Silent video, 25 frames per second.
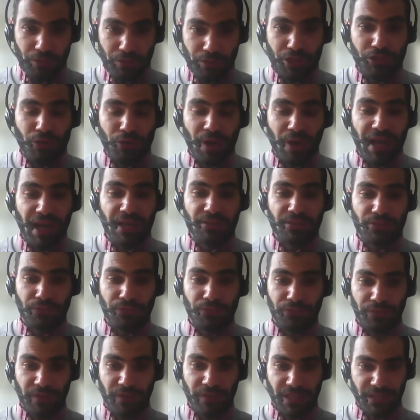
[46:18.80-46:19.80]
try
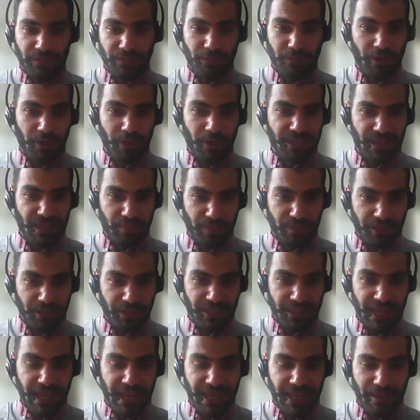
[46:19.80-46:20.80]
to fix, for example,
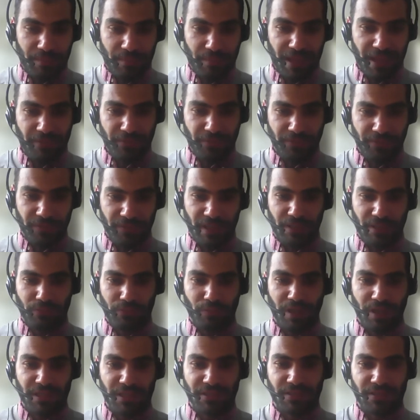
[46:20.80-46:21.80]
the IMF that
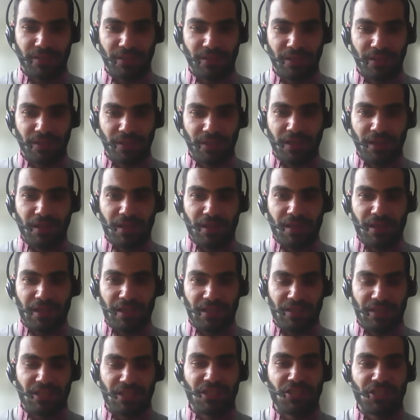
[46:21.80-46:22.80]
was
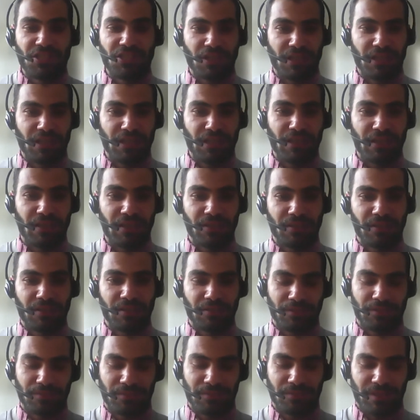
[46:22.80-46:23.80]
initially
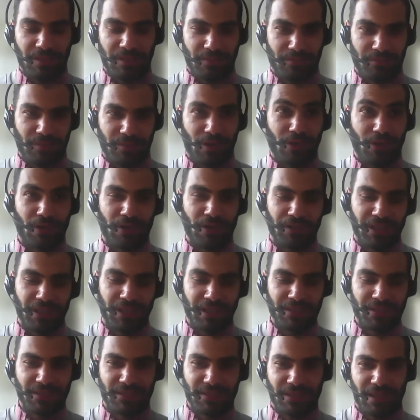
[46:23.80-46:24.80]
or
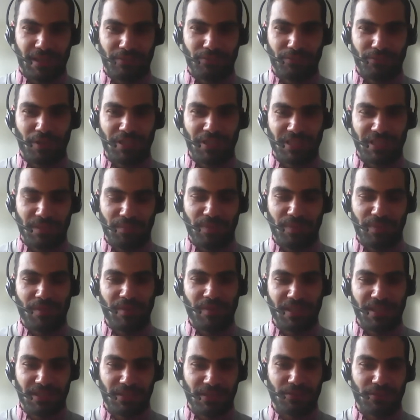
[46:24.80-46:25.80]
that was
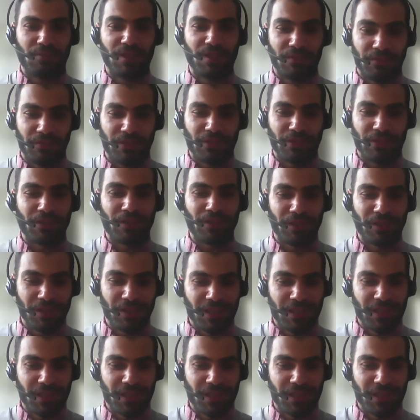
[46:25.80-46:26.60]
implemented with the